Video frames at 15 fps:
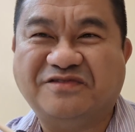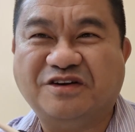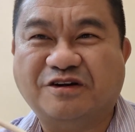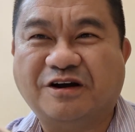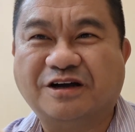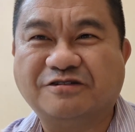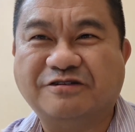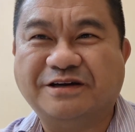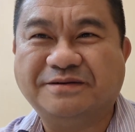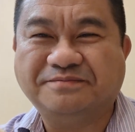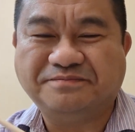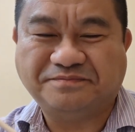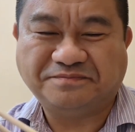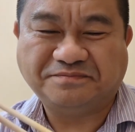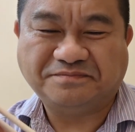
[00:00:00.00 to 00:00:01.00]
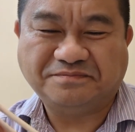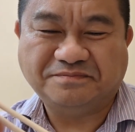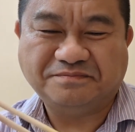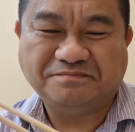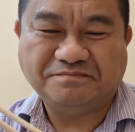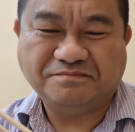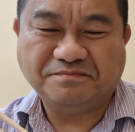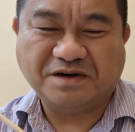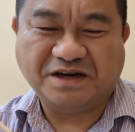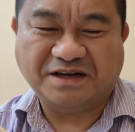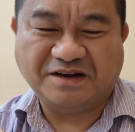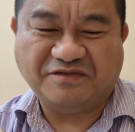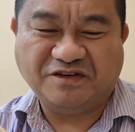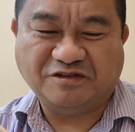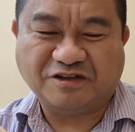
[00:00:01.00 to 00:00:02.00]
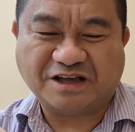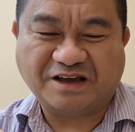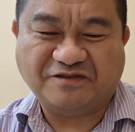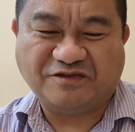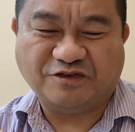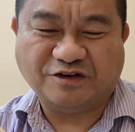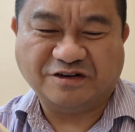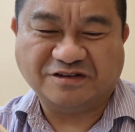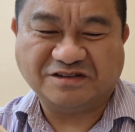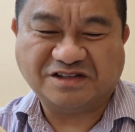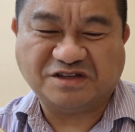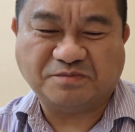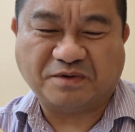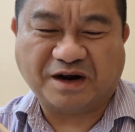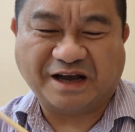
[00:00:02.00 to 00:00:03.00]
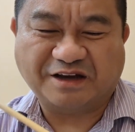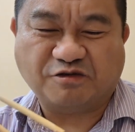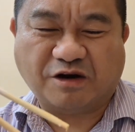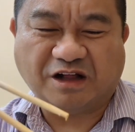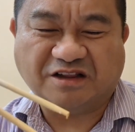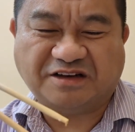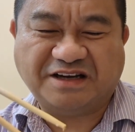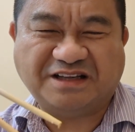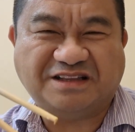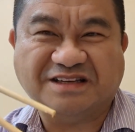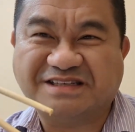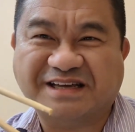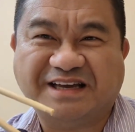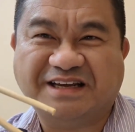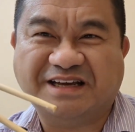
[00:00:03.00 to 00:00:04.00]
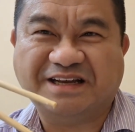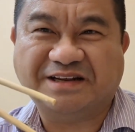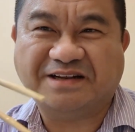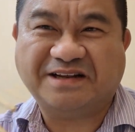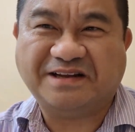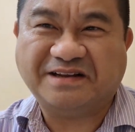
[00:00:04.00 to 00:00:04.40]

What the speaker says: if you're hungry. But if you're looking for super high quality, this ain't it.